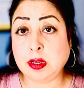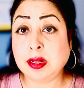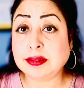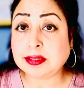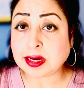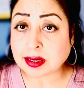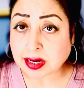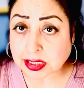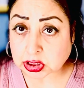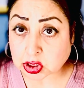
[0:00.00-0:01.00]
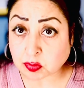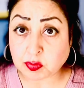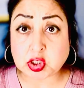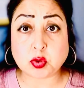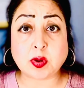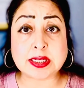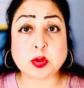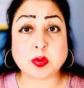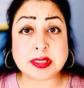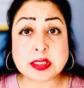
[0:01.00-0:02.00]
The gut, which was
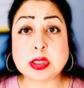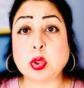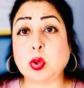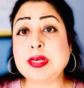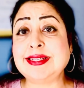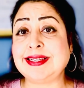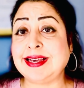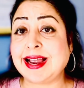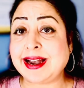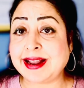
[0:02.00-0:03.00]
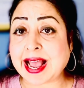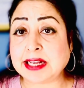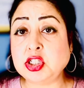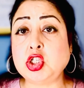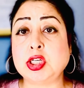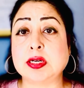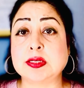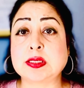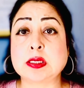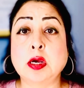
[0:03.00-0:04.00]
once noisy and
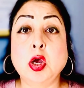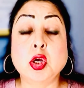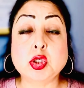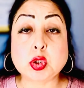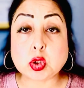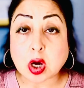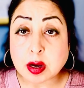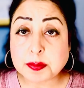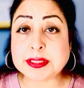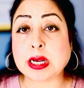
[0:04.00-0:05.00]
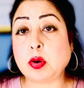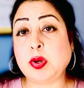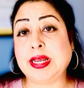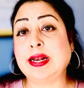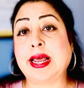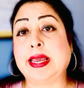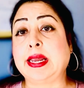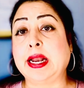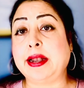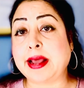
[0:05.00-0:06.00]
anxious, stops sounding like
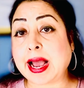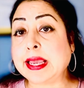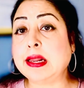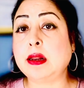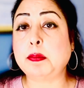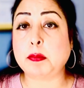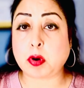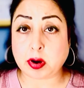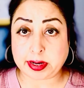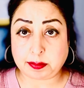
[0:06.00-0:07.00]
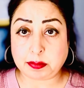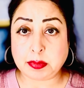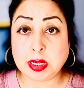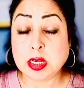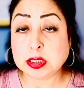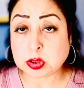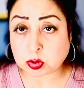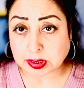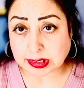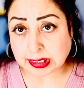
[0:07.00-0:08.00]
a dial-up modem
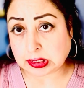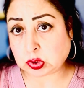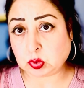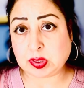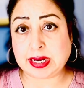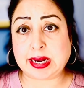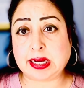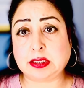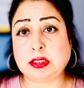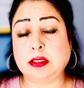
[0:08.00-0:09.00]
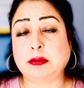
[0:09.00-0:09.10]
struggling to connect.